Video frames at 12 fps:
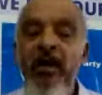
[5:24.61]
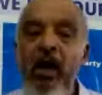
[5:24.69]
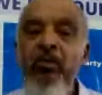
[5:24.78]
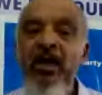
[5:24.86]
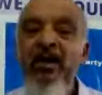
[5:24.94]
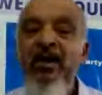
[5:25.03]

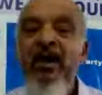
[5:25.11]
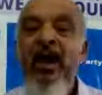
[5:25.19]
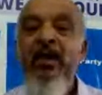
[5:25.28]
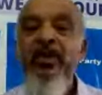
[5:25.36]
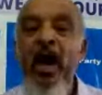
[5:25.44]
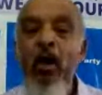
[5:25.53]
And the only
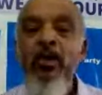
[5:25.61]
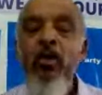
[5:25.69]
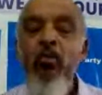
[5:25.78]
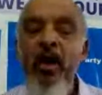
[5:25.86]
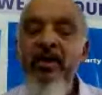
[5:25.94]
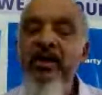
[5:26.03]
way that we
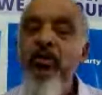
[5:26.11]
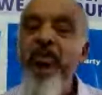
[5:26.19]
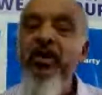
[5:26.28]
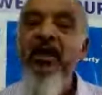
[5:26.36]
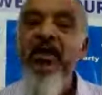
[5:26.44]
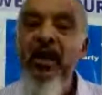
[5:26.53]
can grow
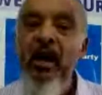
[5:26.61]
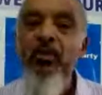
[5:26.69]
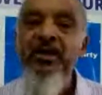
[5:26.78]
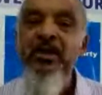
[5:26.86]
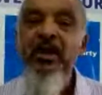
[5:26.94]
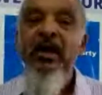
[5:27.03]
it
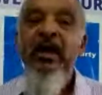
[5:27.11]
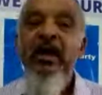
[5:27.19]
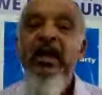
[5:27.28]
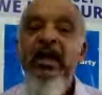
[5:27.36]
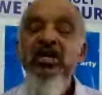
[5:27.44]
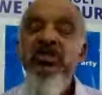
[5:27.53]

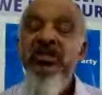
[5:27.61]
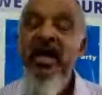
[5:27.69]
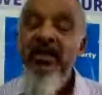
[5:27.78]
is that